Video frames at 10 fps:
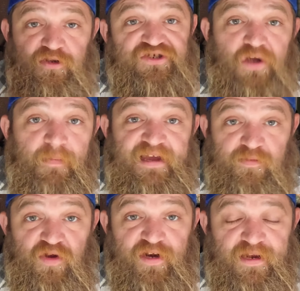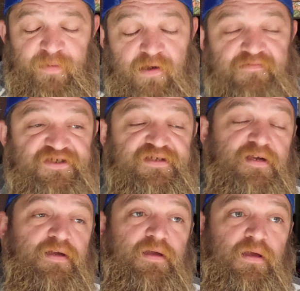You saw my community post.
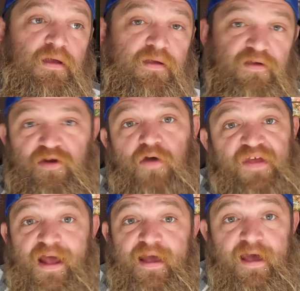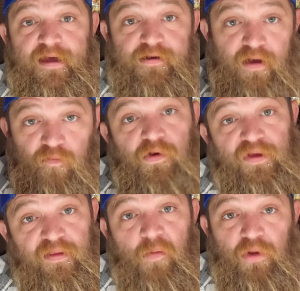You know that I had a
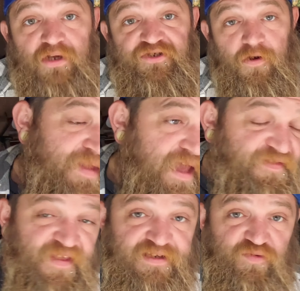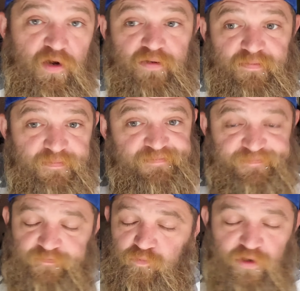really low blood sugar and things weren't
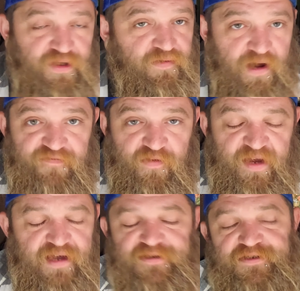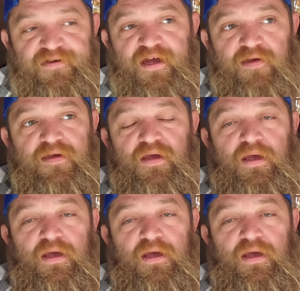really great for me yesterday.